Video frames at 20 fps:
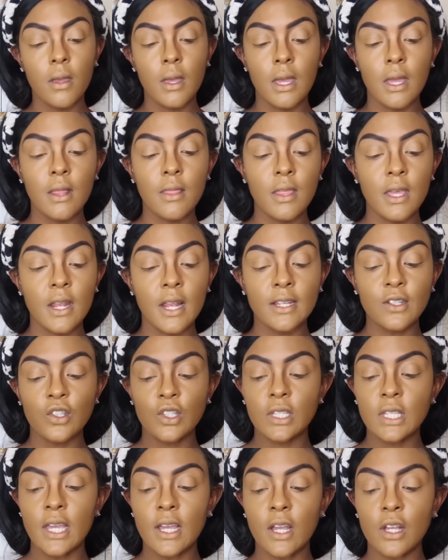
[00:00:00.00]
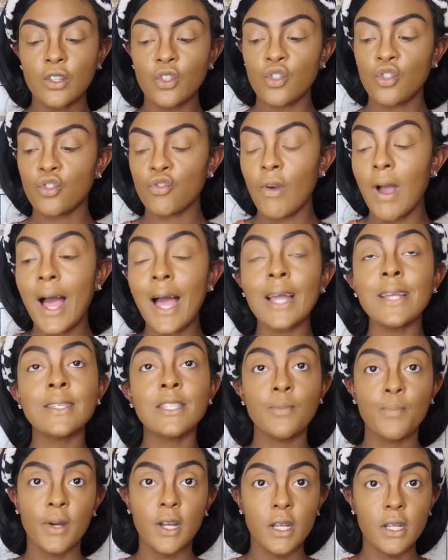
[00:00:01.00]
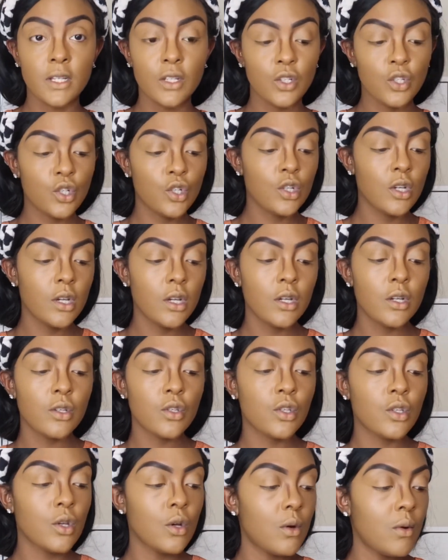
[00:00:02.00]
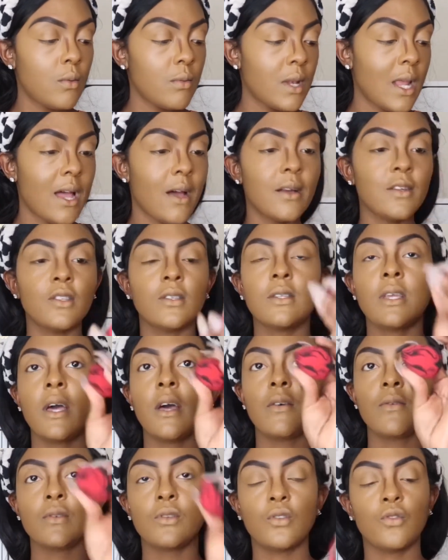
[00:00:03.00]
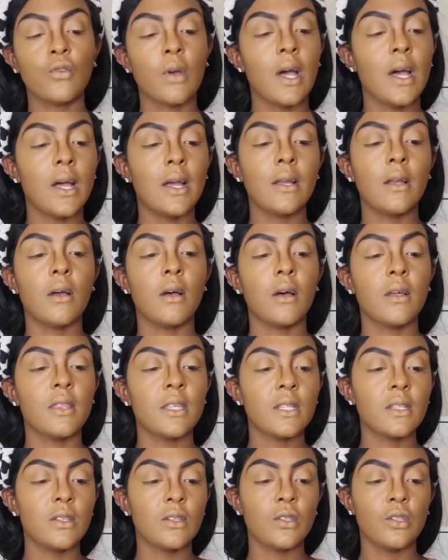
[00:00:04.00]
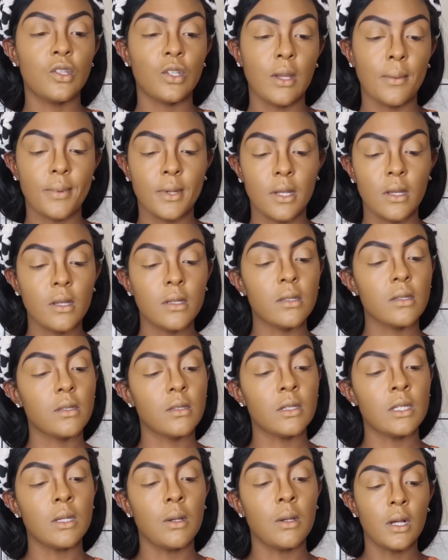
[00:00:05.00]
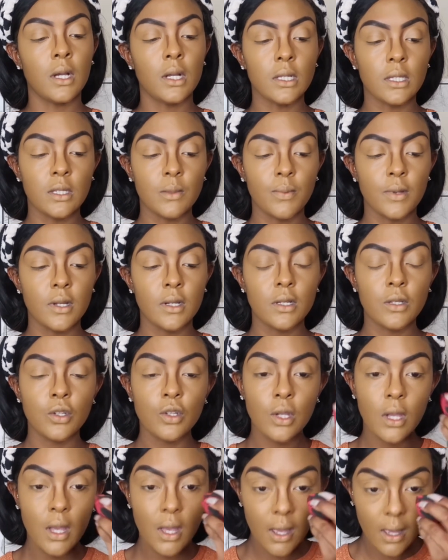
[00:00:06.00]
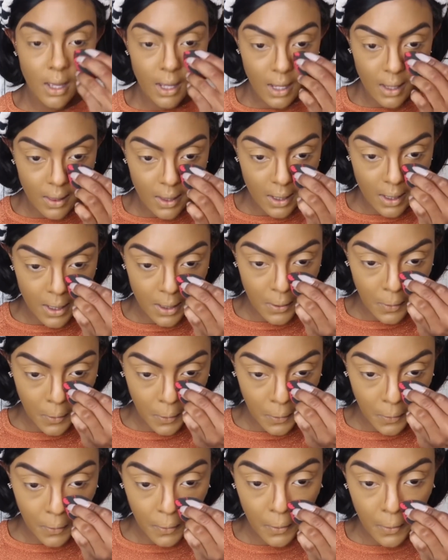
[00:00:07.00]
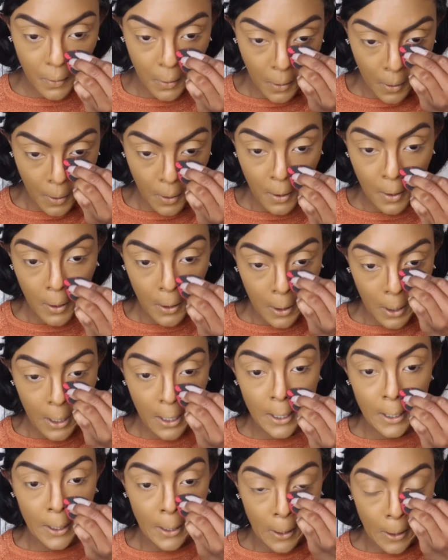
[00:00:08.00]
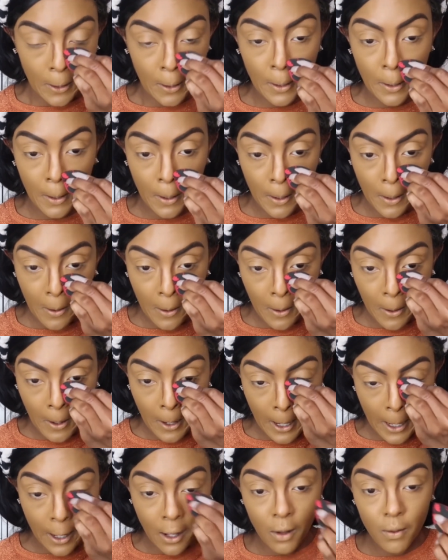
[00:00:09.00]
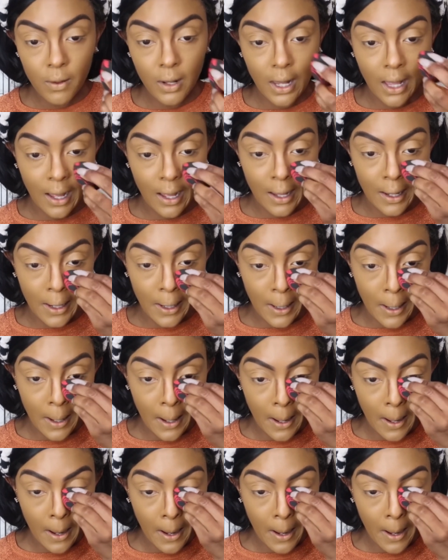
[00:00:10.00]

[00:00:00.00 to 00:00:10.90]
And then I just take a dry sponge. So now I just have a dry, I think this is a Japanese sponge. And then I just kind of outline